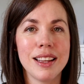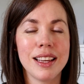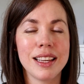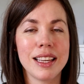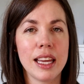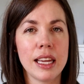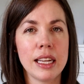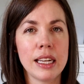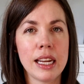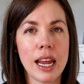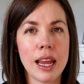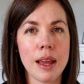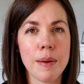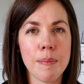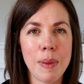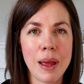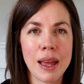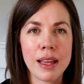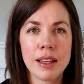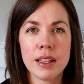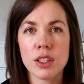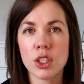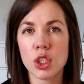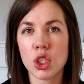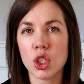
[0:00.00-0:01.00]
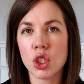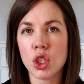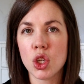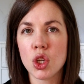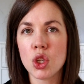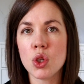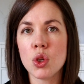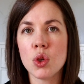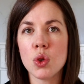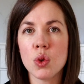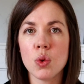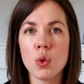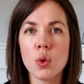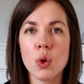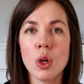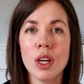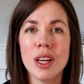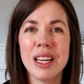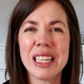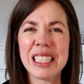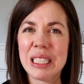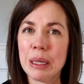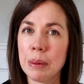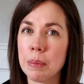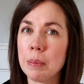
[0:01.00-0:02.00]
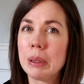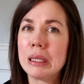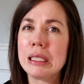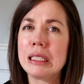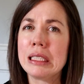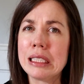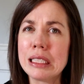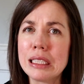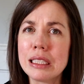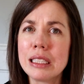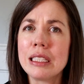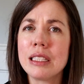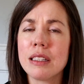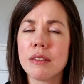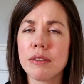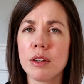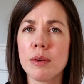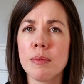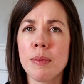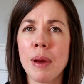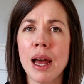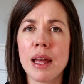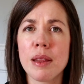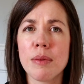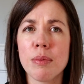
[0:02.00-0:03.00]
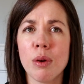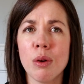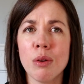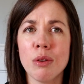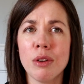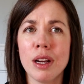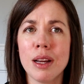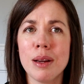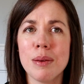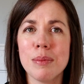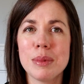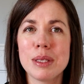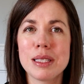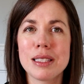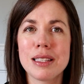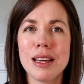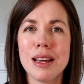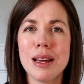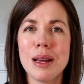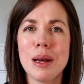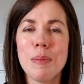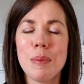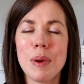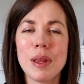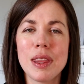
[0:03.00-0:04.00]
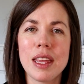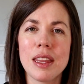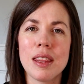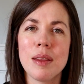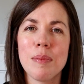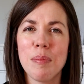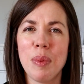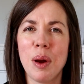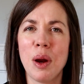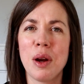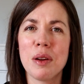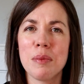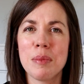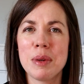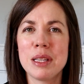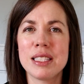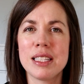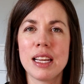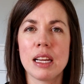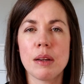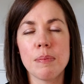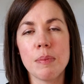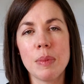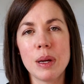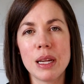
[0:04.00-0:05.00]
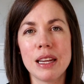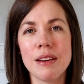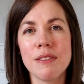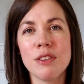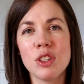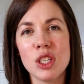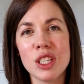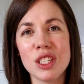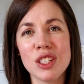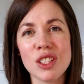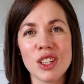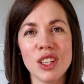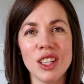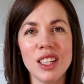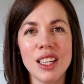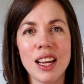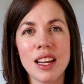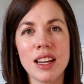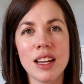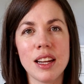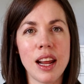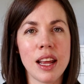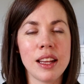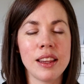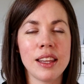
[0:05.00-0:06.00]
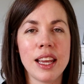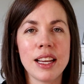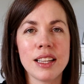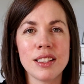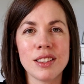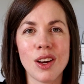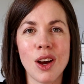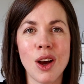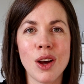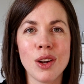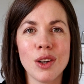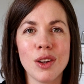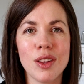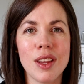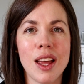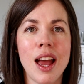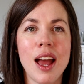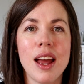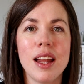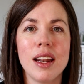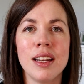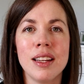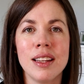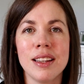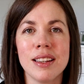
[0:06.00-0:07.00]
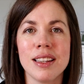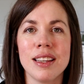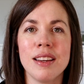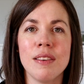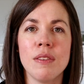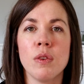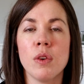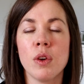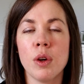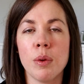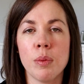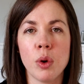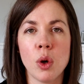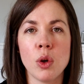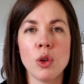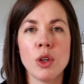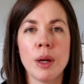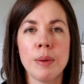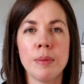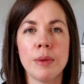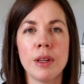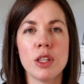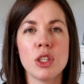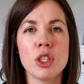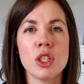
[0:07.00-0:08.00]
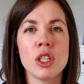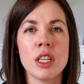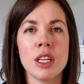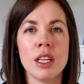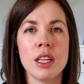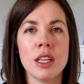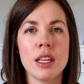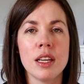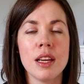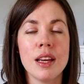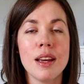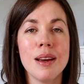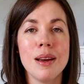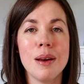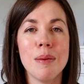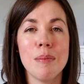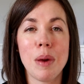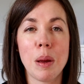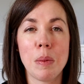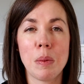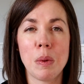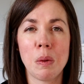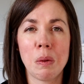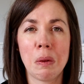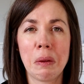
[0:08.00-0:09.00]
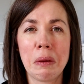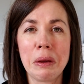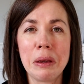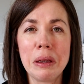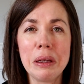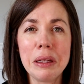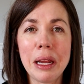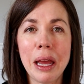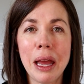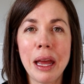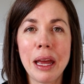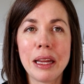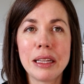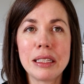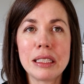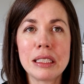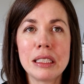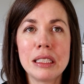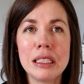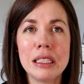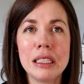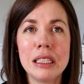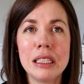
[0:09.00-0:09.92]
Like, can I balance two completely different math programs? But then the part of me is like, but if she's good at it, I'd like to honor that and give her a program that she might be really good at.